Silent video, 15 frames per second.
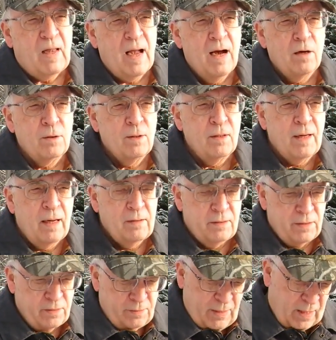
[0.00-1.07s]
Out
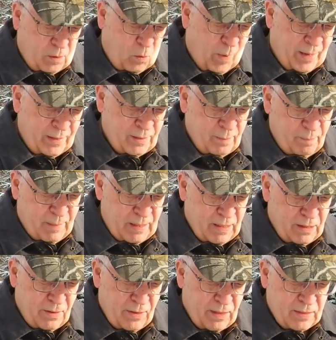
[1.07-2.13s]
there, not quite in the
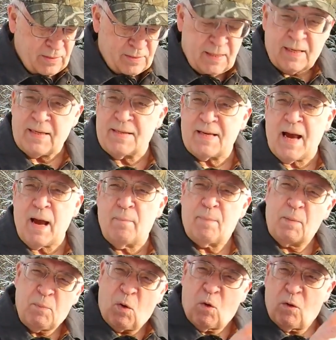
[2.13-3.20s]
middle of the Sitka Sound,
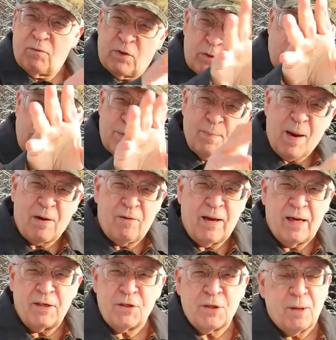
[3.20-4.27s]
but more over towards Mount
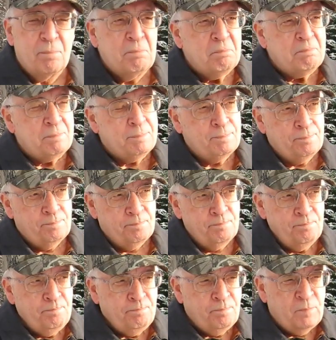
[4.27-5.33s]
Edgecombe.
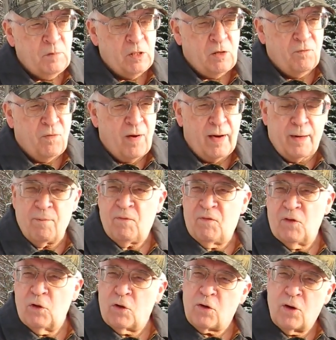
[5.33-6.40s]
You can find them
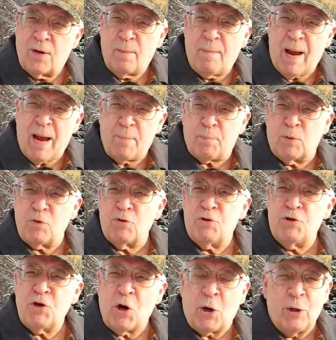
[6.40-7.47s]
if you look on a map or a
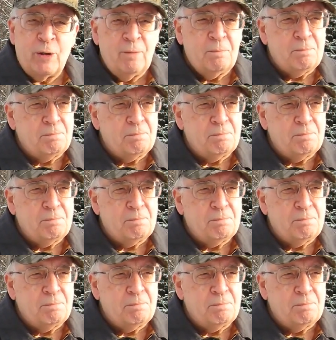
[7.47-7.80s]
chart.